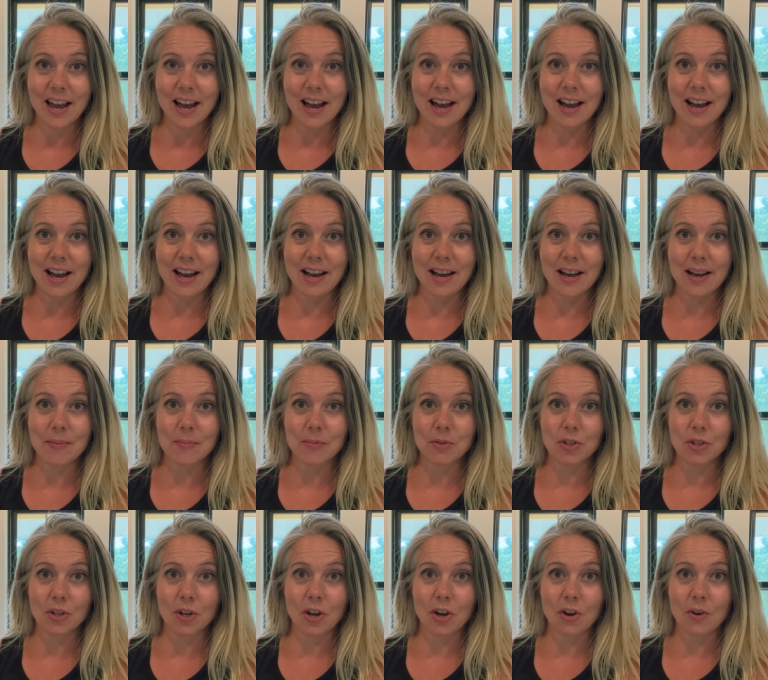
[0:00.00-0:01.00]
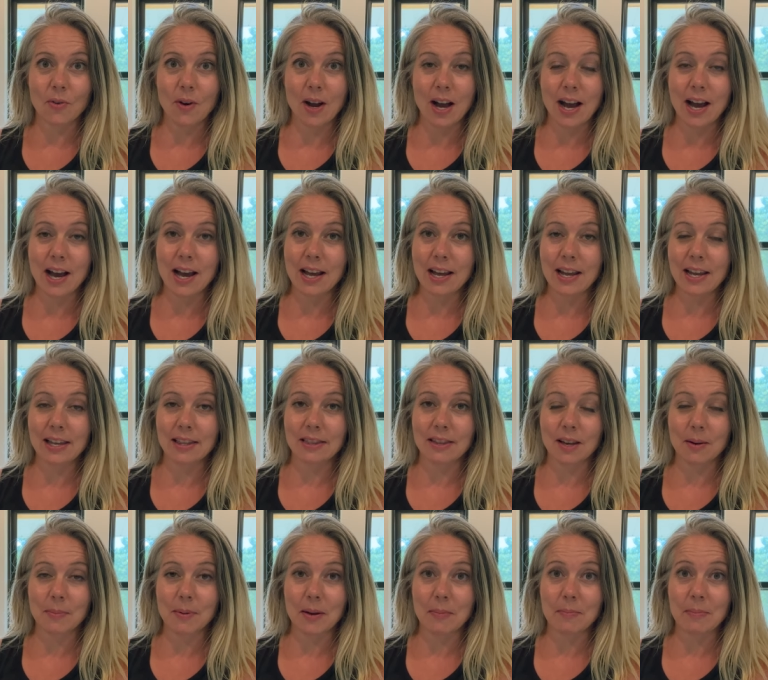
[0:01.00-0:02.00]
Um, so I
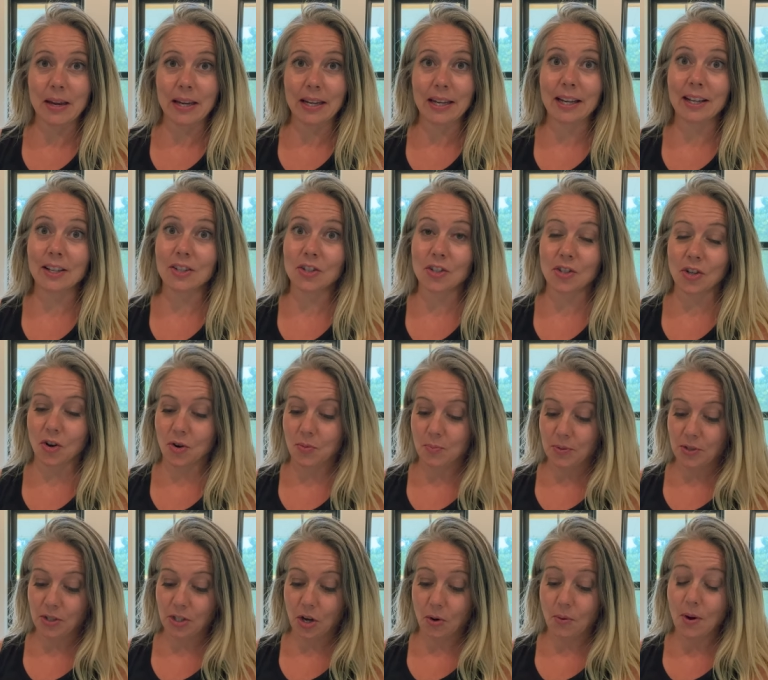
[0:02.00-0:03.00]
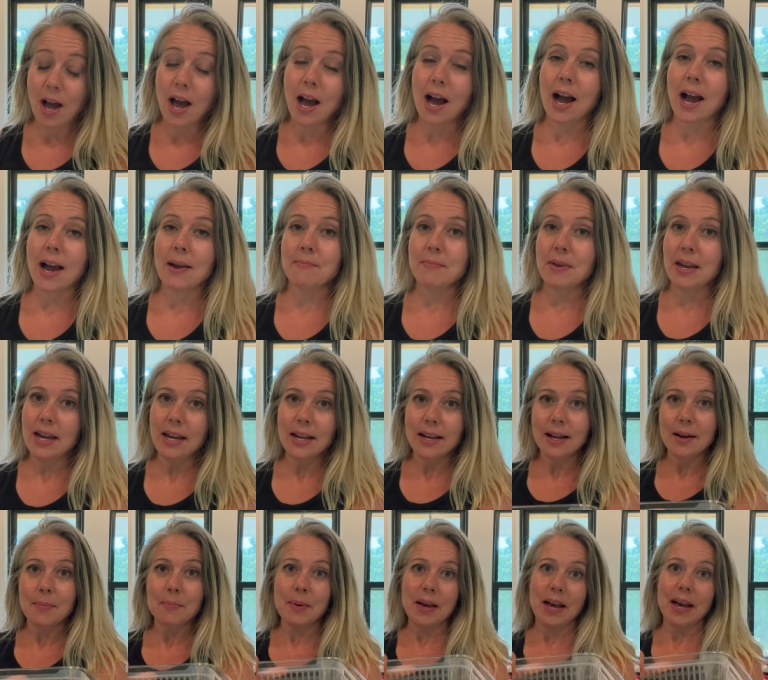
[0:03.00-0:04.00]
thought about making soap. So I made
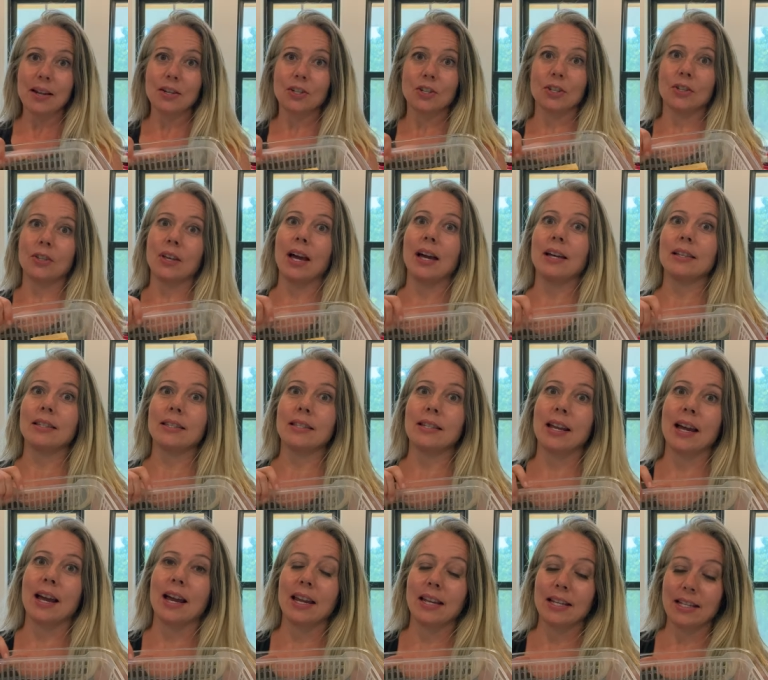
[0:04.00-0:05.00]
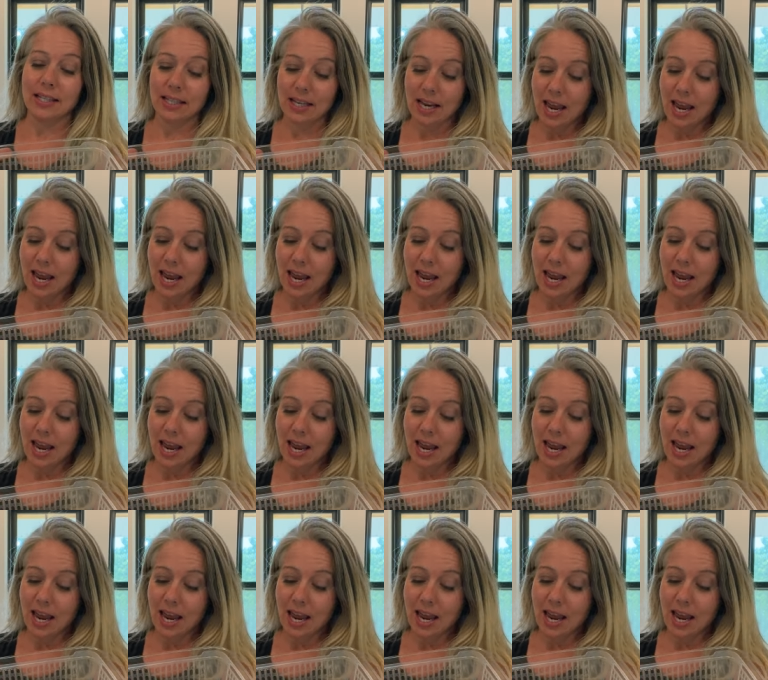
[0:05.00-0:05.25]
a batch last night.